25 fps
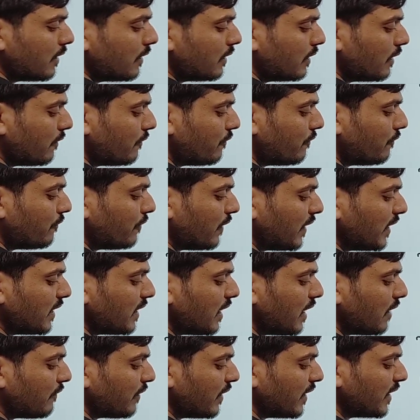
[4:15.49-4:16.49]
Now
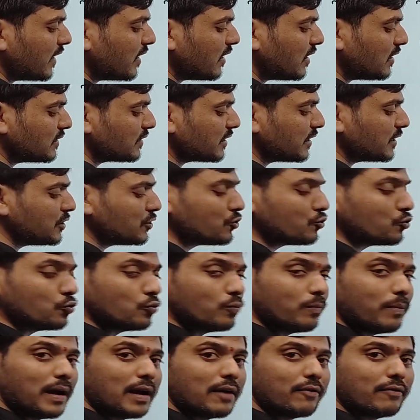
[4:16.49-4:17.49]
final answer is
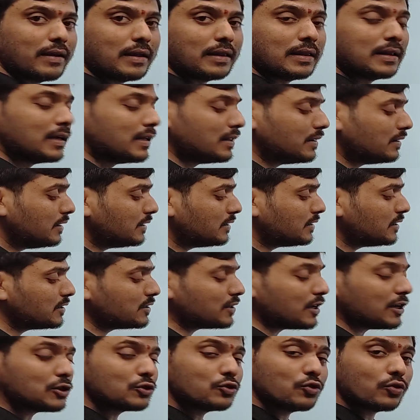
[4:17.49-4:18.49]
2 by 1. This
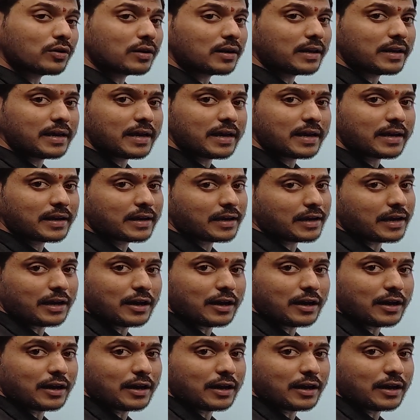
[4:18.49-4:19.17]
is also clear.